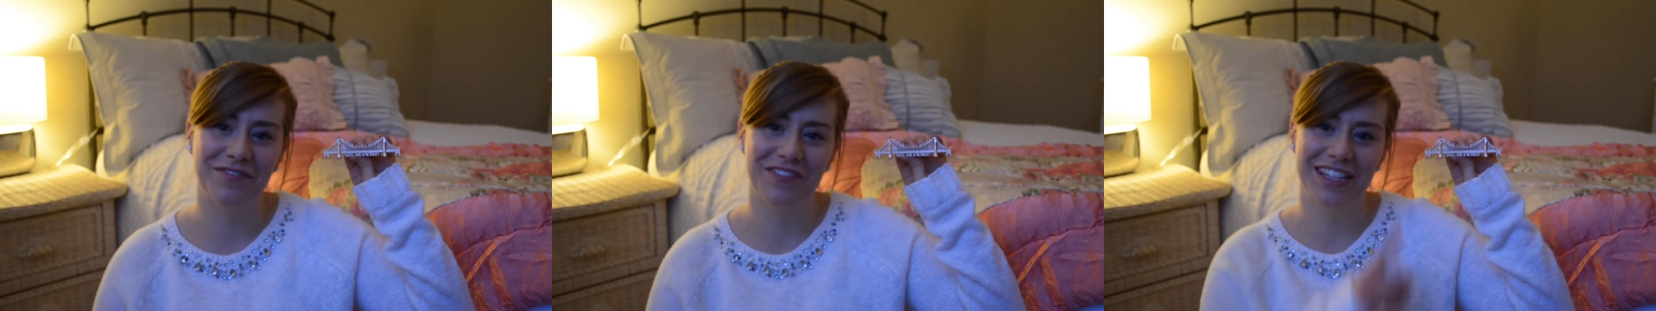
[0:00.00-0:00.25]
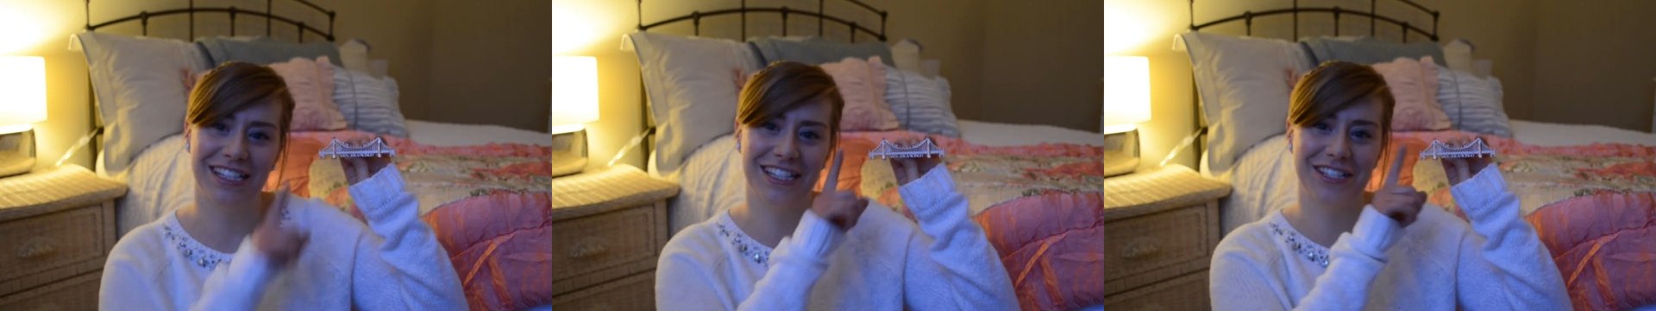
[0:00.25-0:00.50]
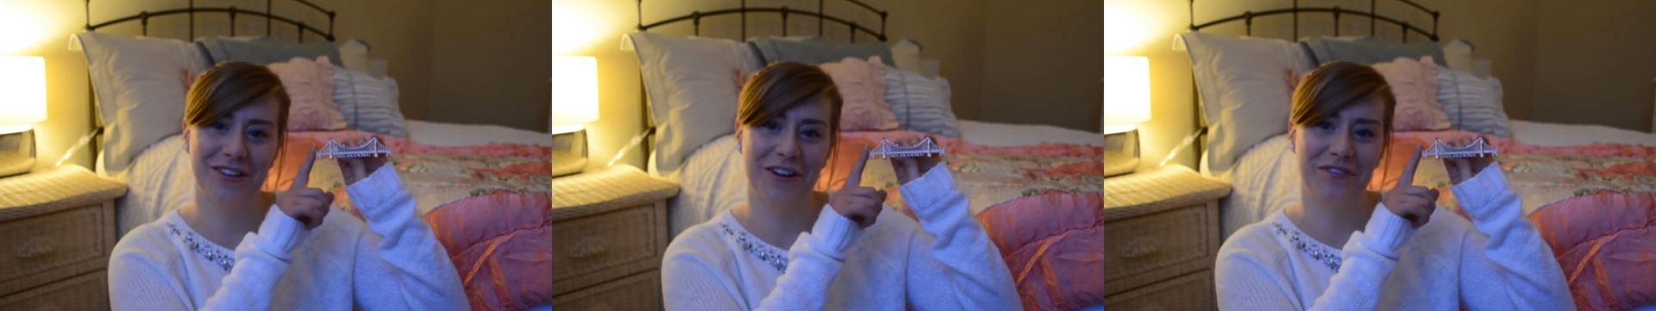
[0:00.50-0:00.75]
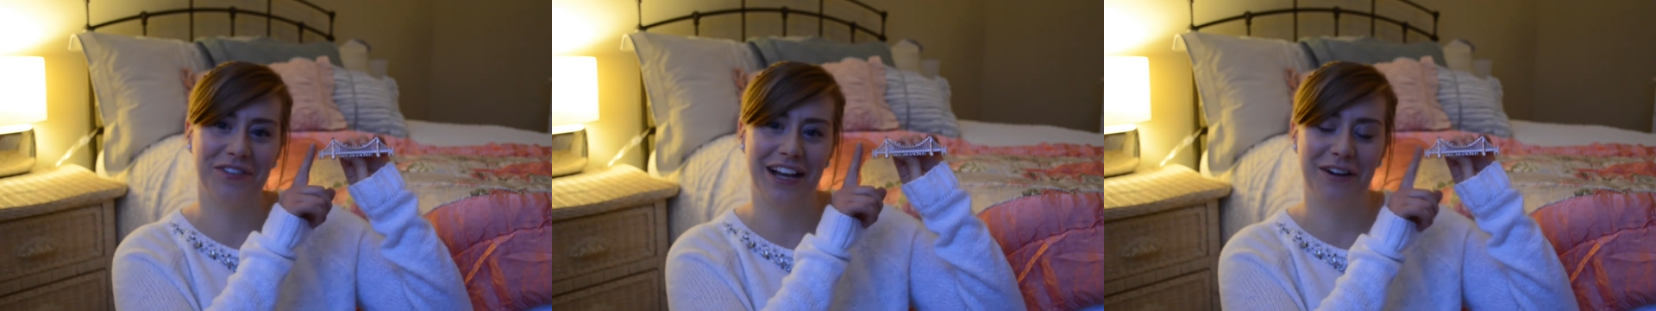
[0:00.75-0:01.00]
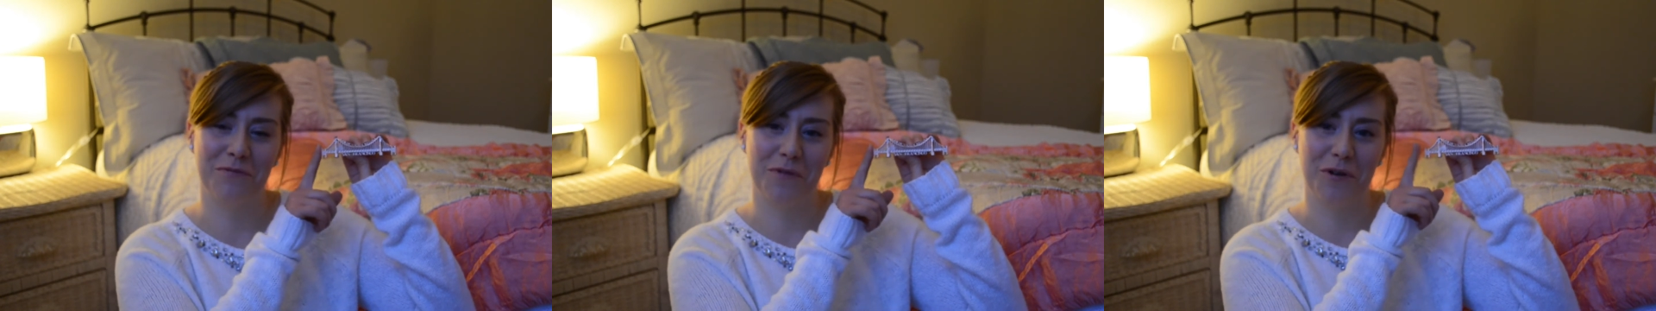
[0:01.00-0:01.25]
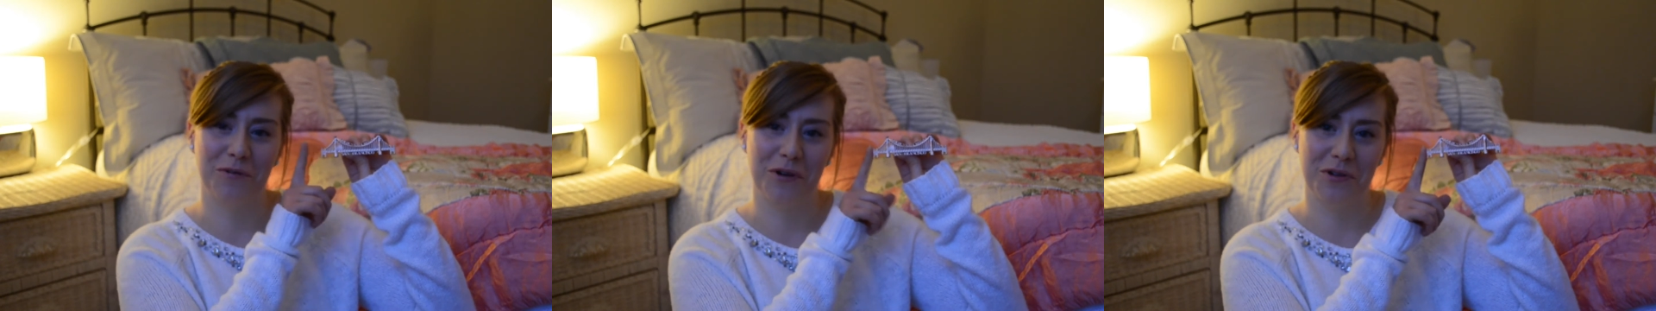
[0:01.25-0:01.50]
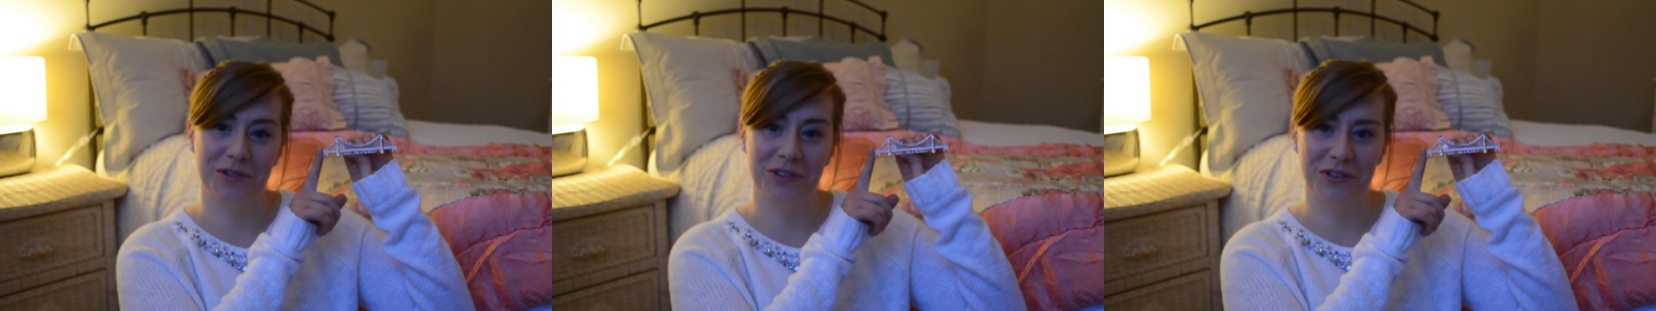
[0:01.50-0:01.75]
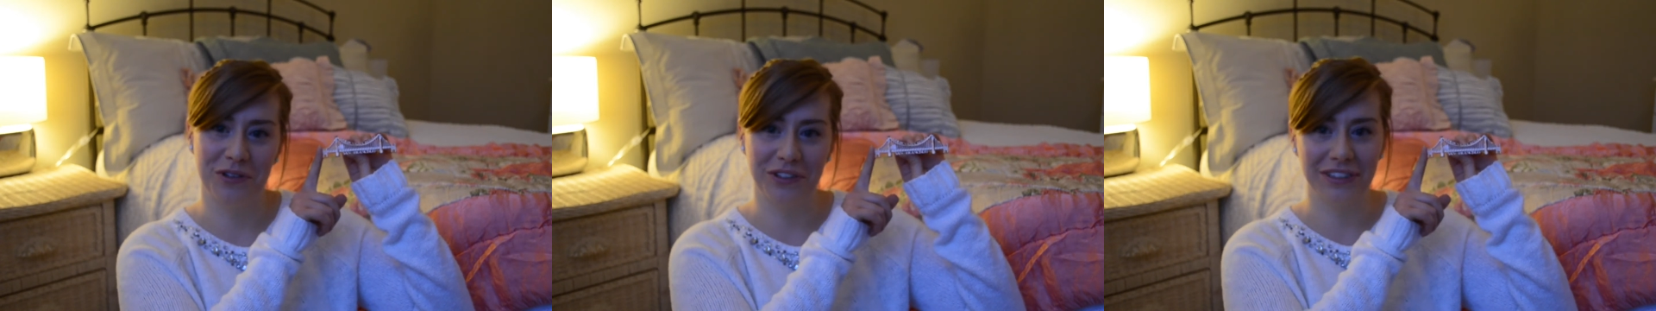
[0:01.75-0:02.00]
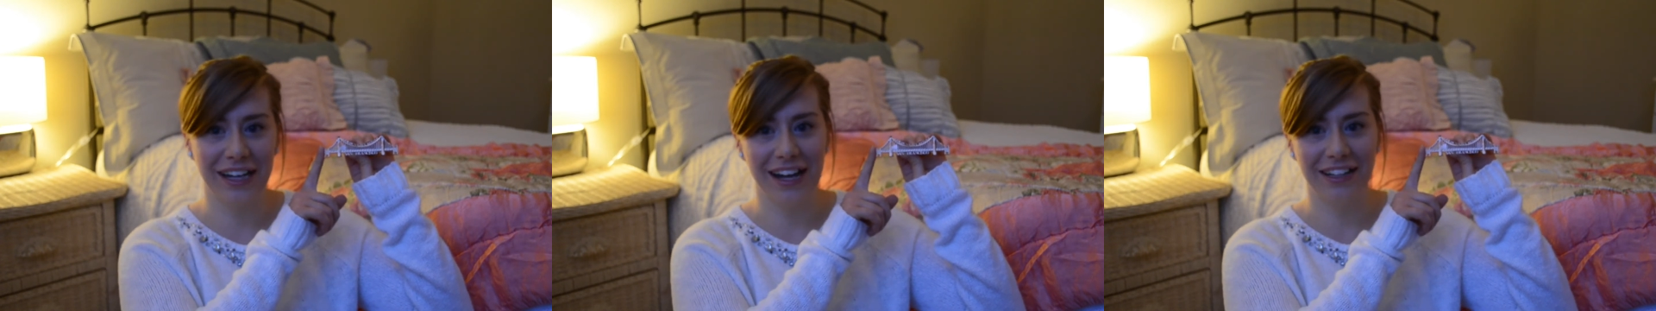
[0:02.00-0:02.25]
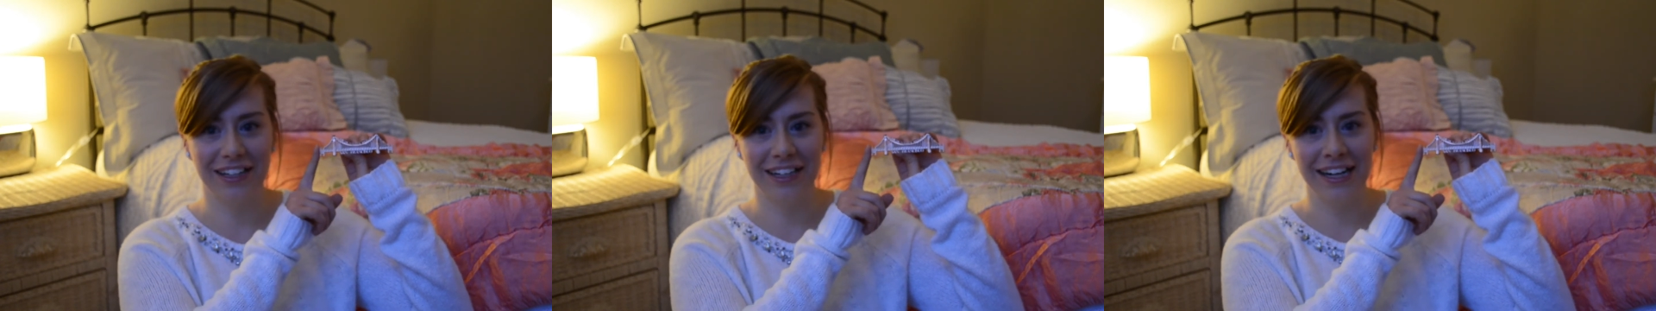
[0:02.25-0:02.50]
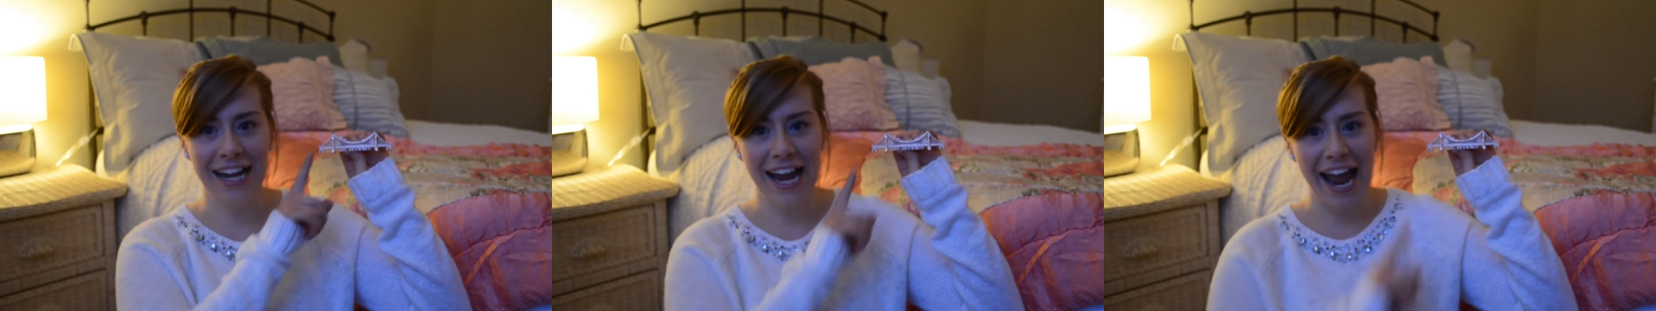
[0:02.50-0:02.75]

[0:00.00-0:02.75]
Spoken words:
This is sort of like a more rose gold color,